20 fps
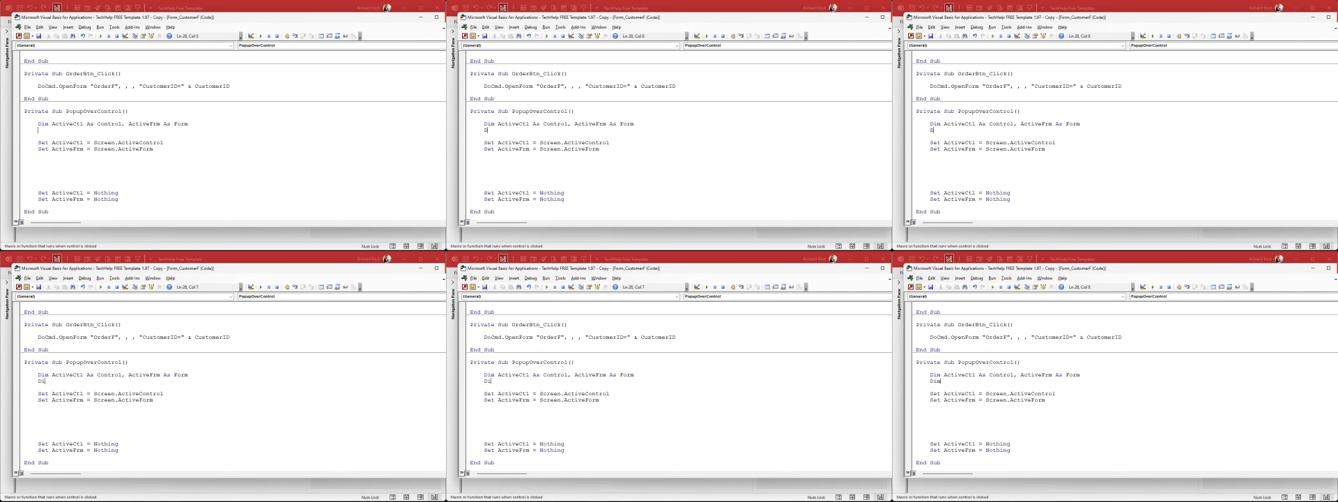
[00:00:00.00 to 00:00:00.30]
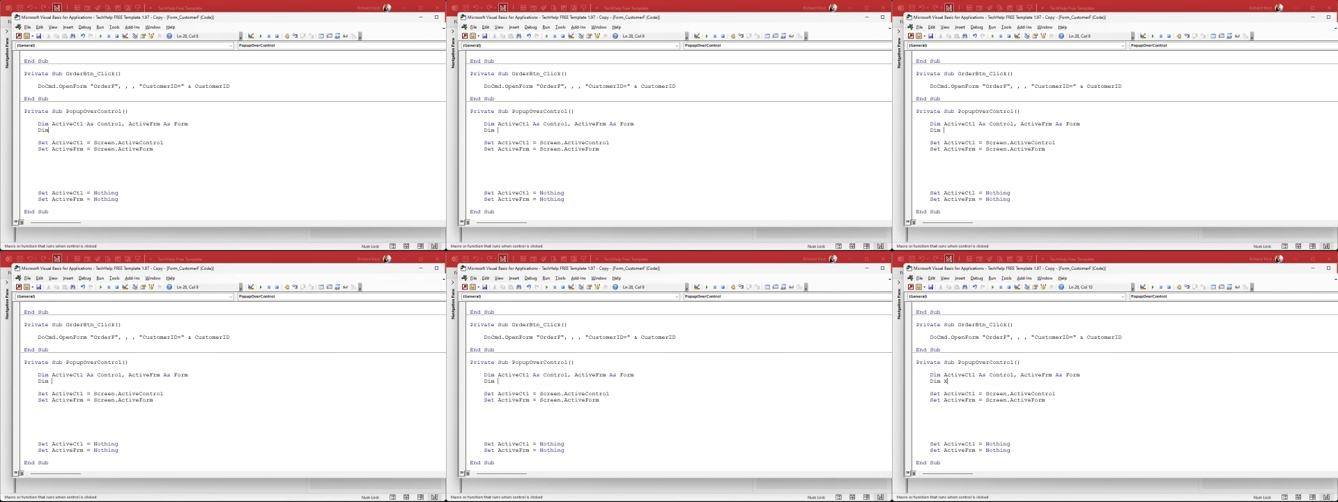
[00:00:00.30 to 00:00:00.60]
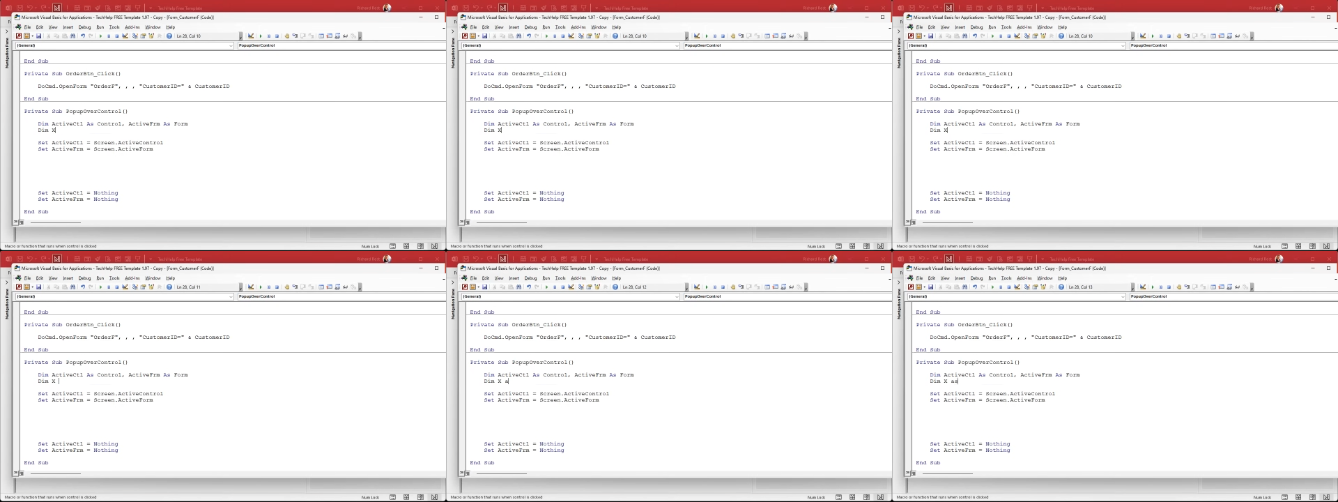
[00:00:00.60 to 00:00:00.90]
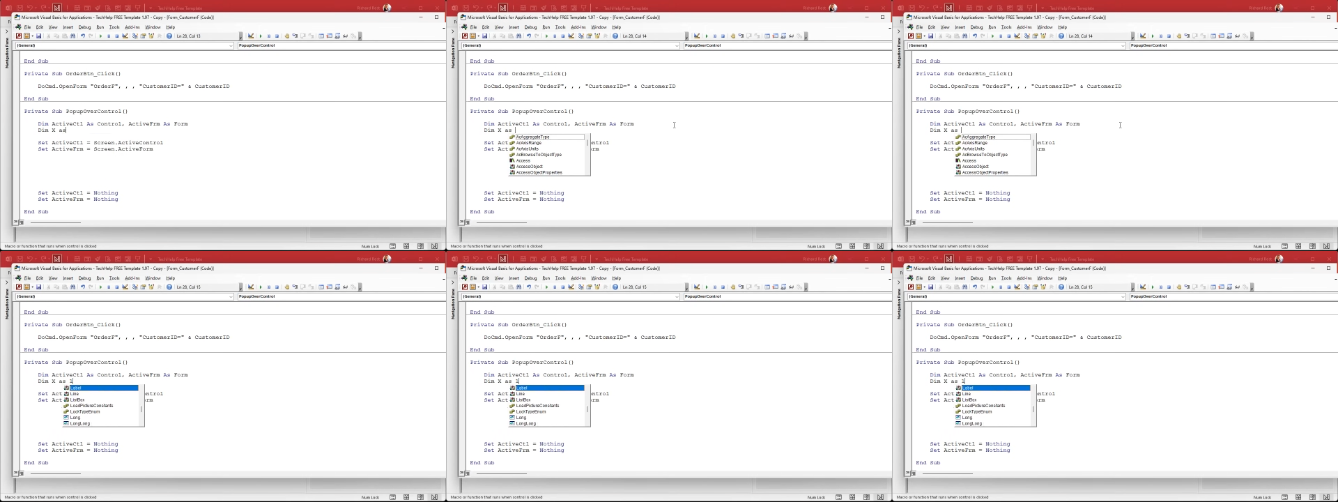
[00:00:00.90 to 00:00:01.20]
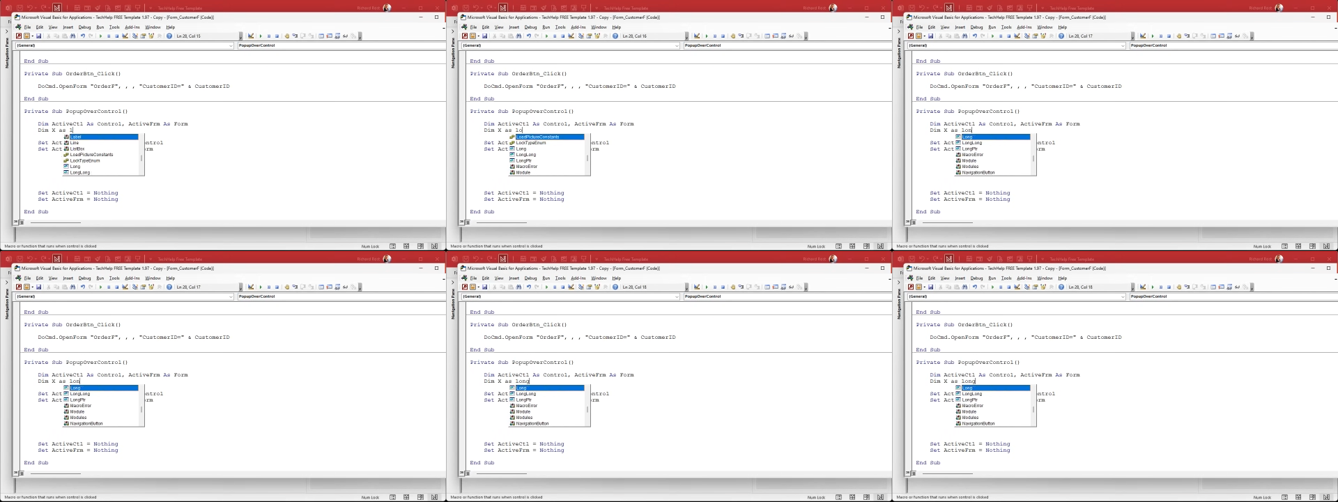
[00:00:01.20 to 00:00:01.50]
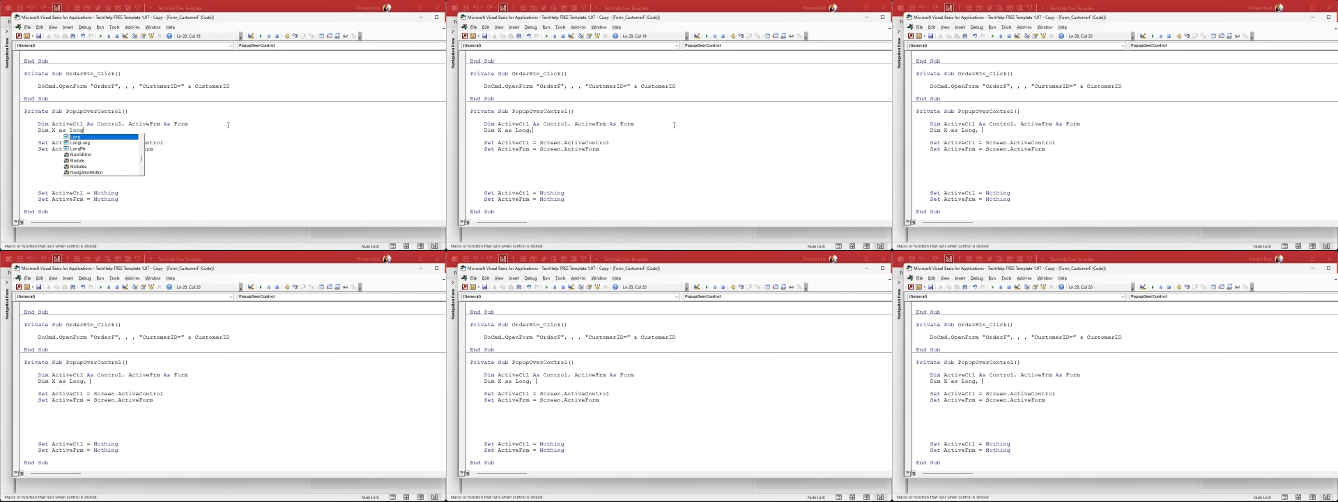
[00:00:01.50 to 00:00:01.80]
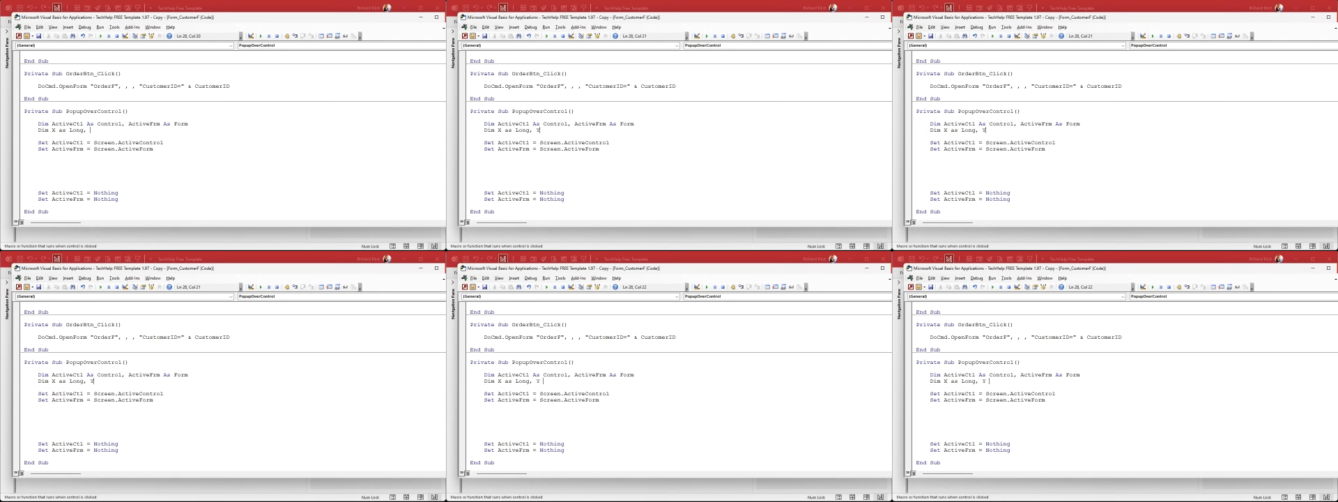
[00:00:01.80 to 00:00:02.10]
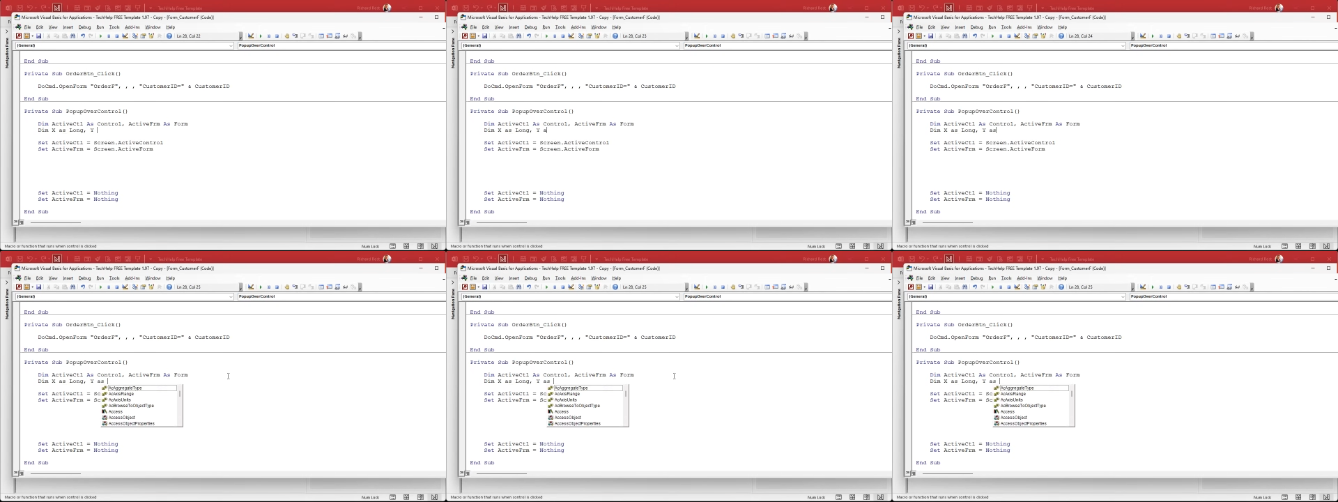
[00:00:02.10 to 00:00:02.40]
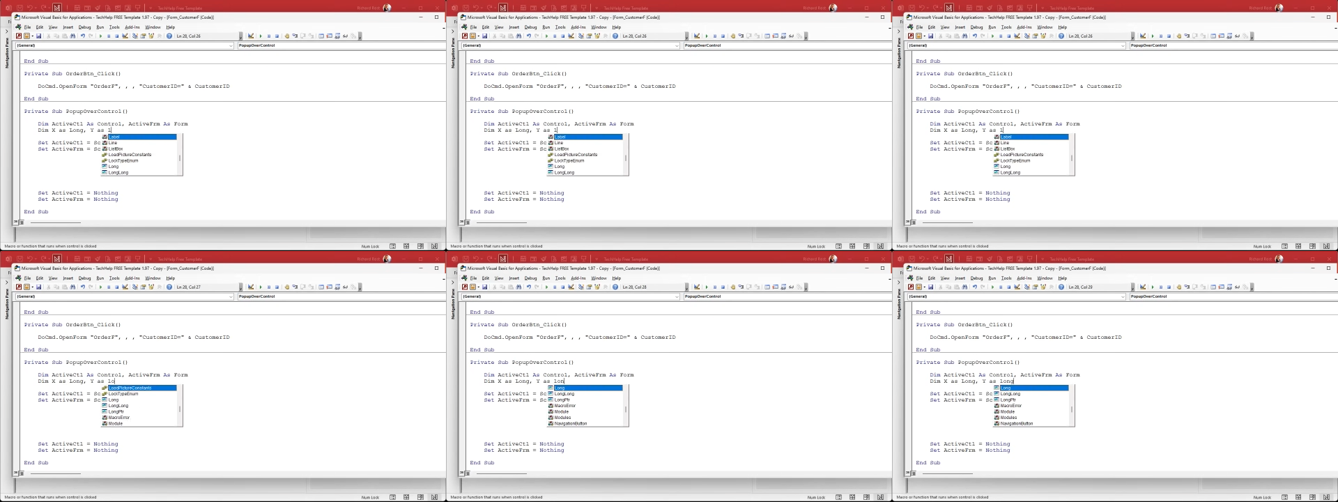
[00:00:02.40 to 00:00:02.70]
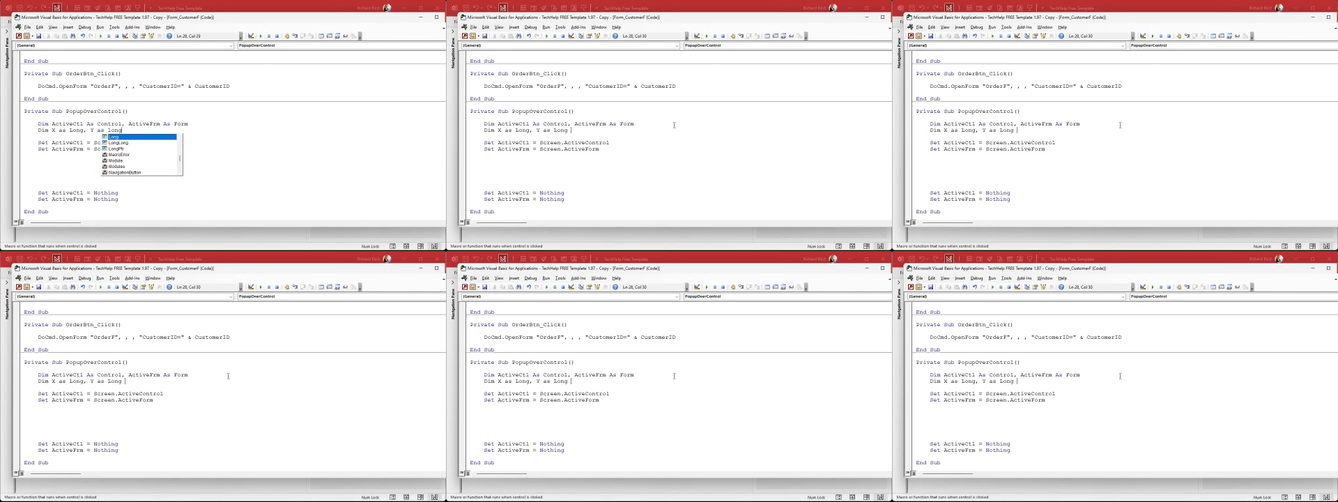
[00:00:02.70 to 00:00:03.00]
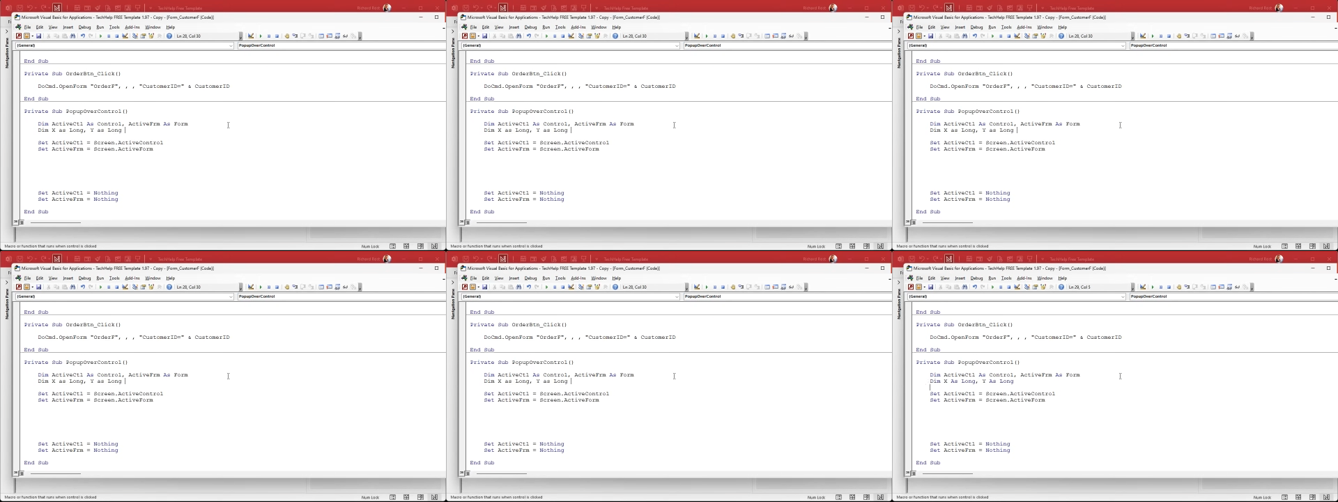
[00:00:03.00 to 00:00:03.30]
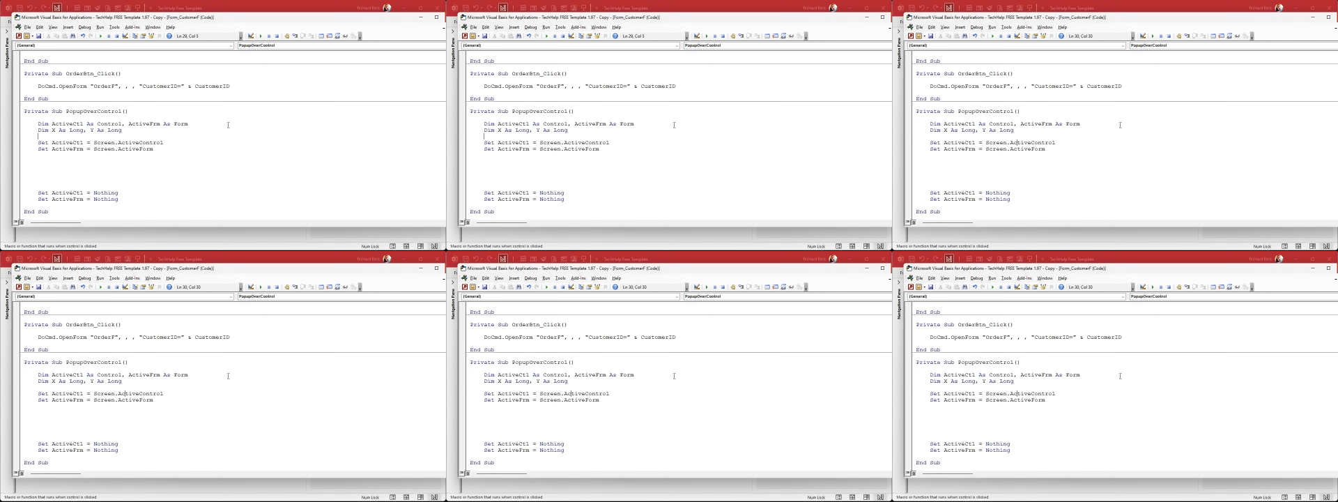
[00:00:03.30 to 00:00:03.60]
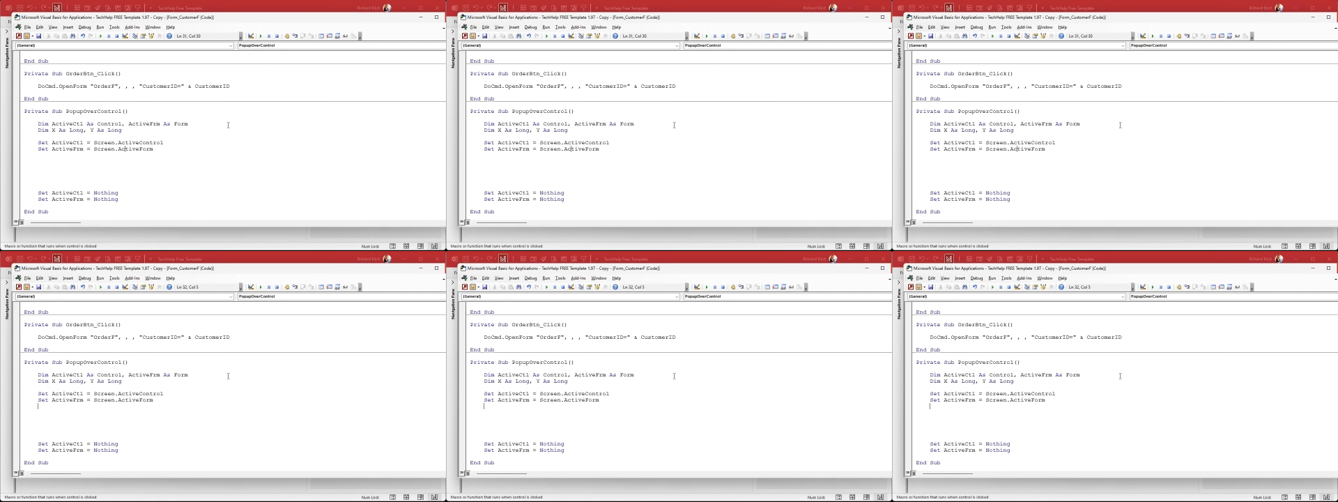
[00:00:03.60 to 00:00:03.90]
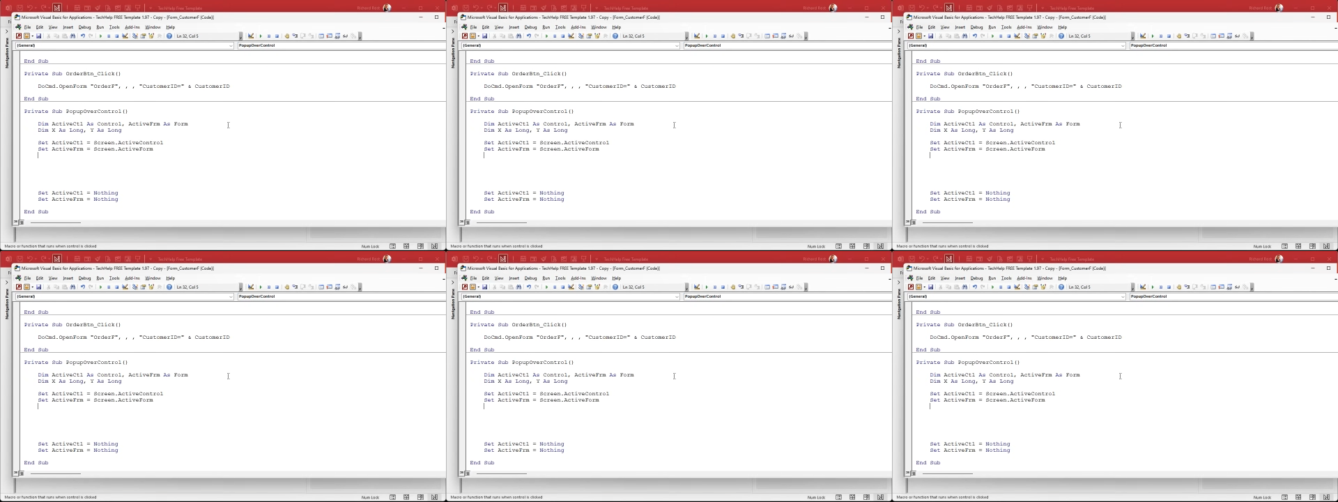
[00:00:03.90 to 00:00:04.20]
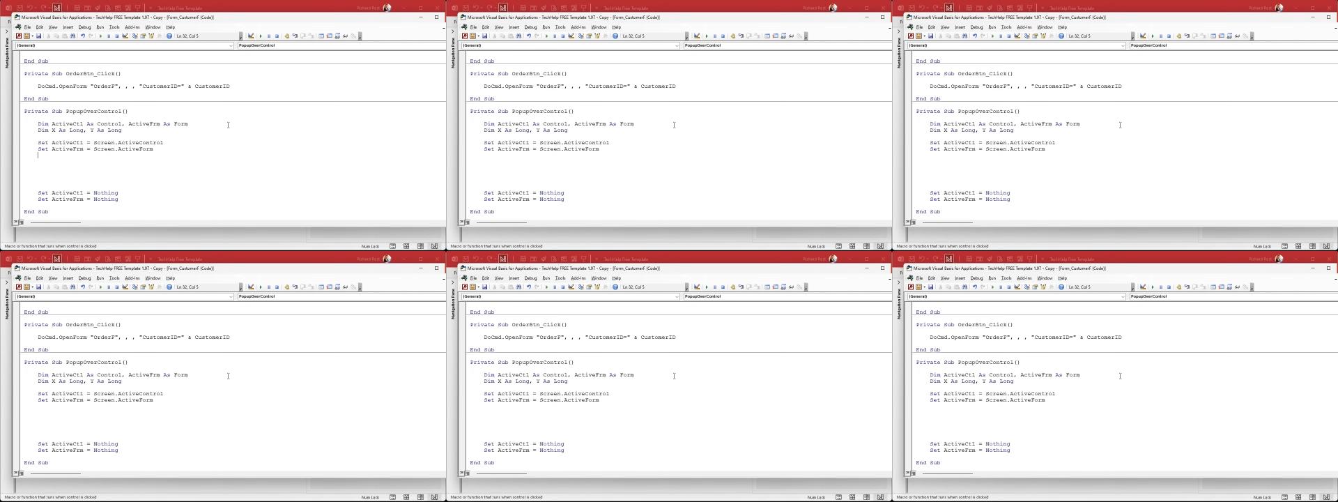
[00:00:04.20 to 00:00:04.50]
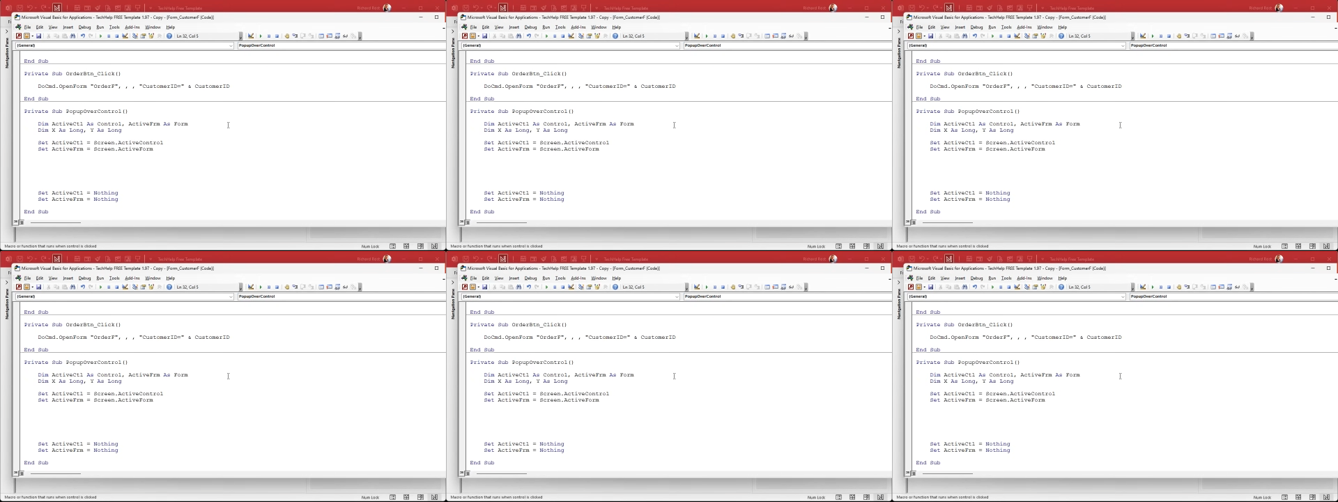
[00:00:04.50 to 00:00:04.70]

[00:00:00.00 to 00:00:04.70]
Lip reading: [unreadable: no face in view]